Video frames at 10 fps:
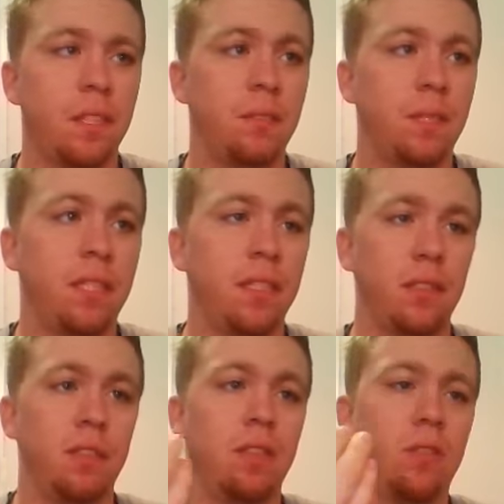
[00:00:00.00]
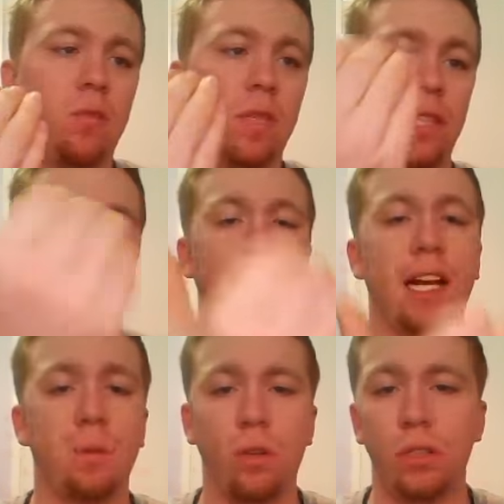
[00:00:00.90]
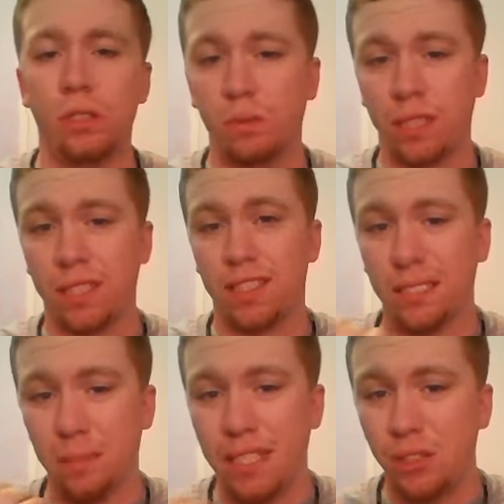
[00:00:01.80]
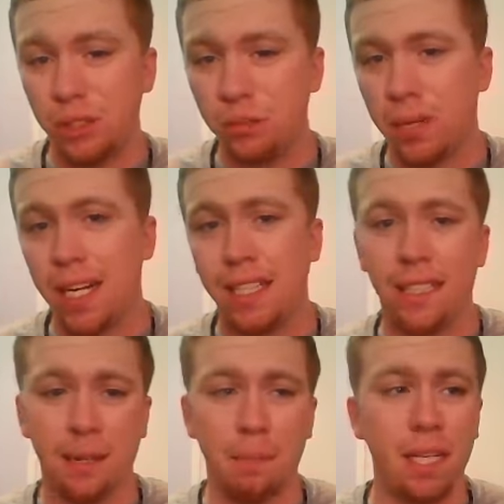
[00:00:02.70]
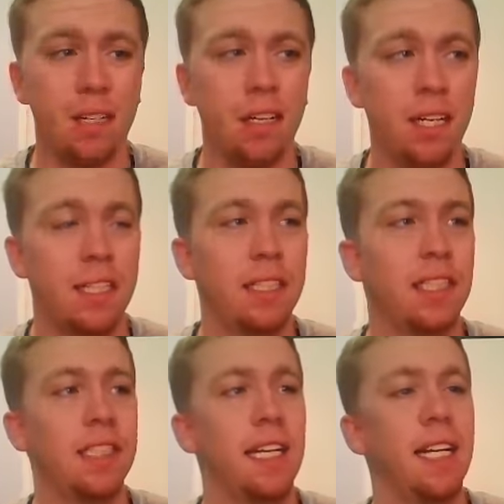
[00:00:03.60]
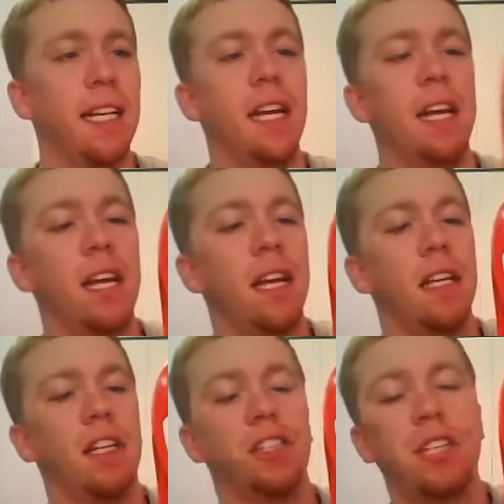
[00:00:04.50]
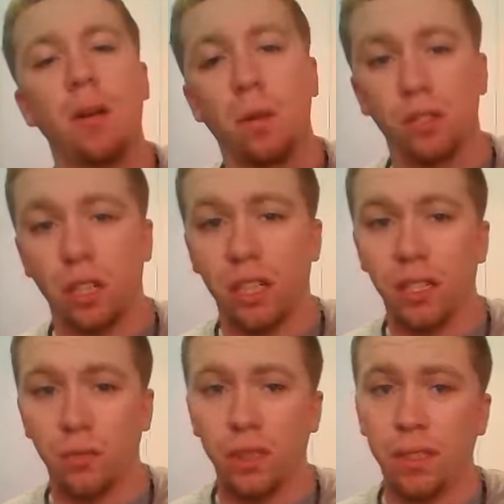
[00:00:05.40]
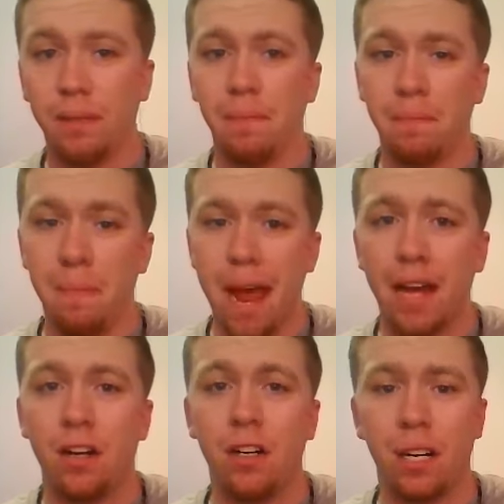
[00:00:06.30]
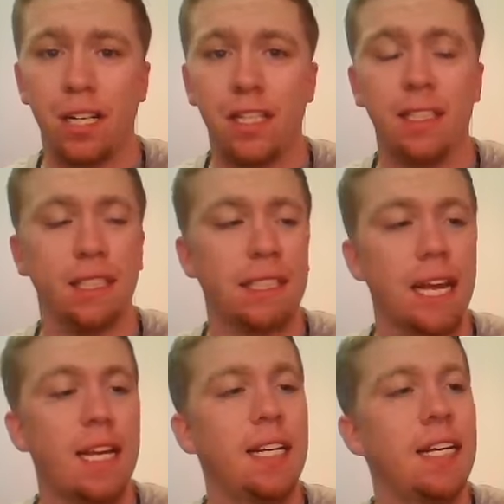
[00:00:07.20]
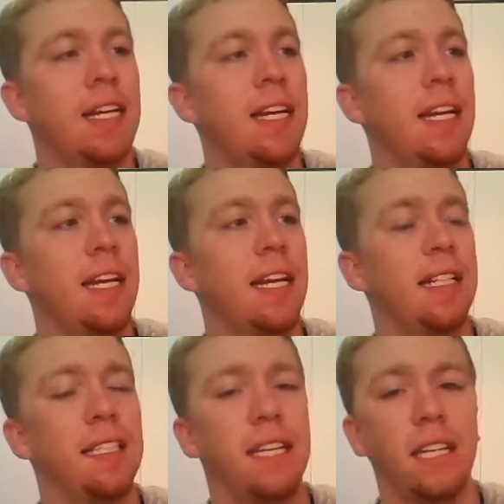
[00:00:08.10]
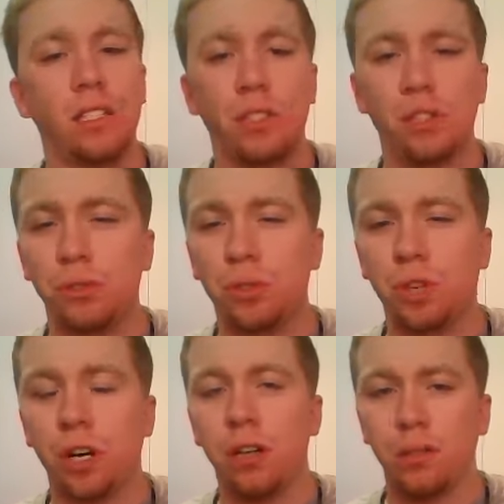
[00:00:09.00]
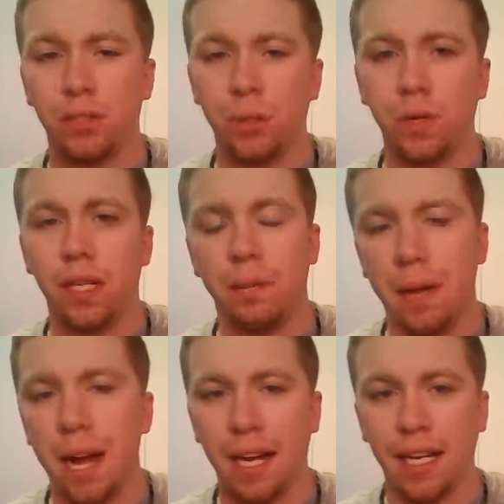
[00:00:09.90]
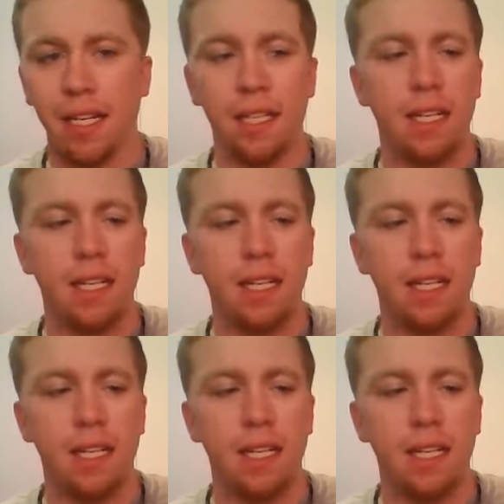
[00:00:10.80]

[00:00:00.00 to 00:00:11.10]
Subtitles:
I mean, with the sidewalls, with a symmetrical pocket like a Peter or anything like that, your sidewalls aren't going to really matter or anything like that until you start doing the pocket.